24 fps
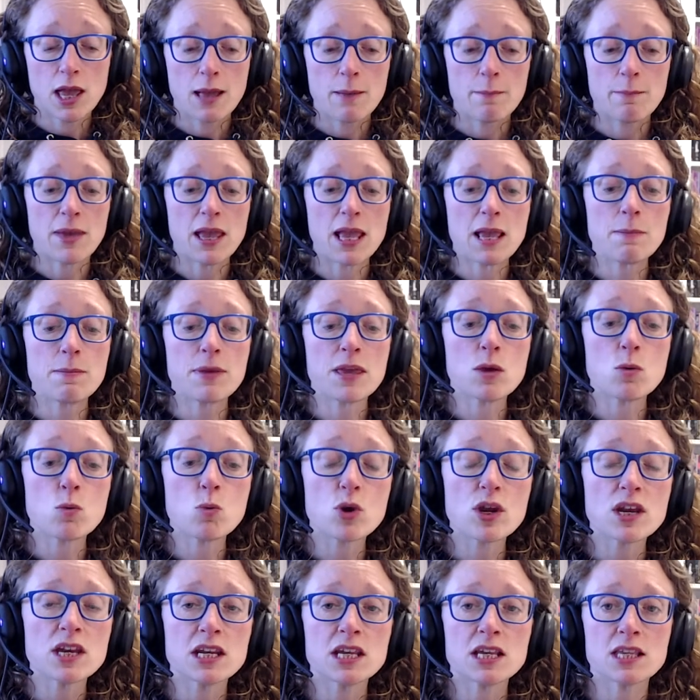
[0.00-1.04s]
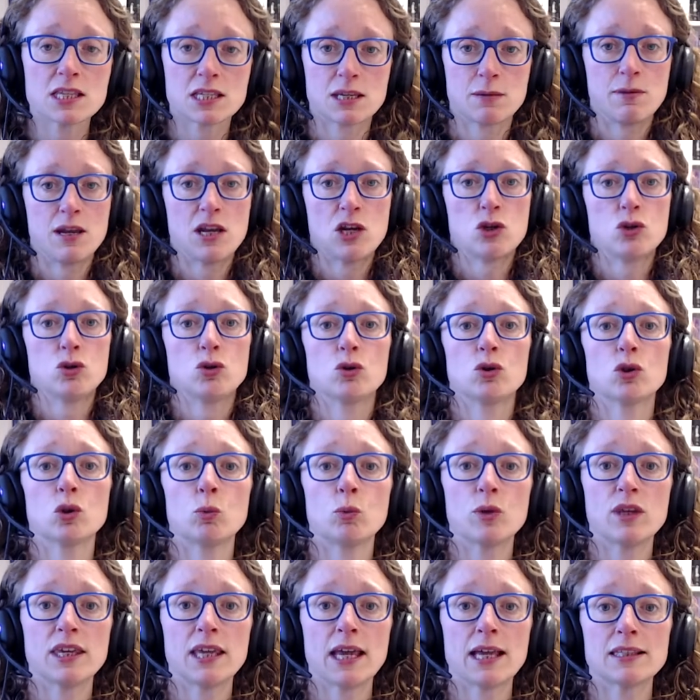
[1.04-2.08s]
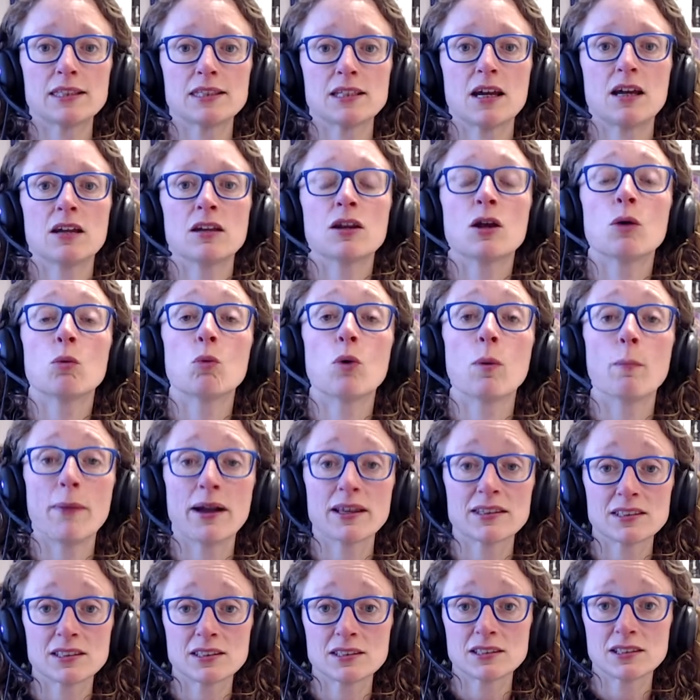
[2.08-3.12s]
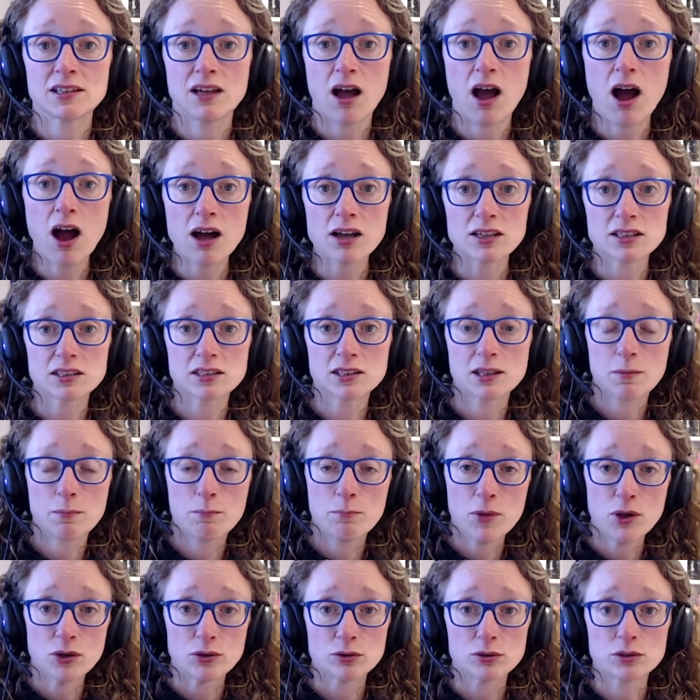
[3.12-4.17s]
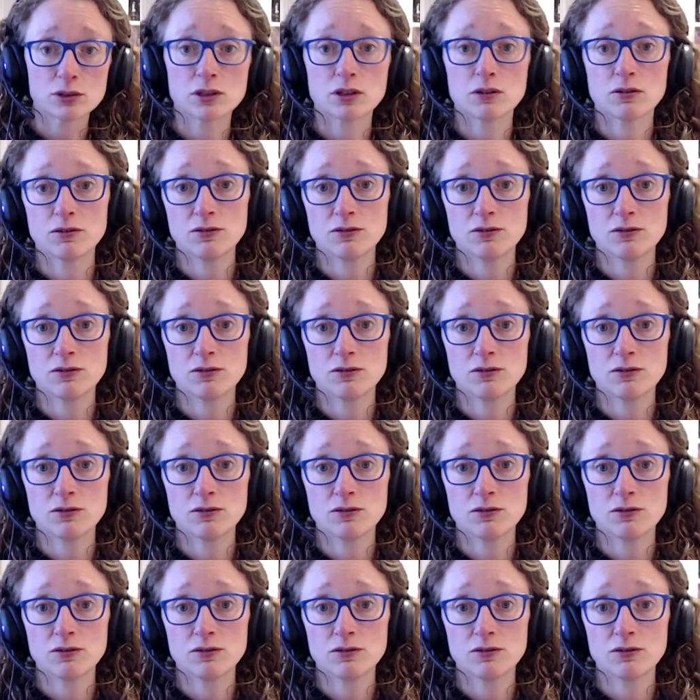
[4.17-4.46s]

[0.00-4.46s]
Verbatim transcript: Maybe we need to make sure that we get done what matters to us most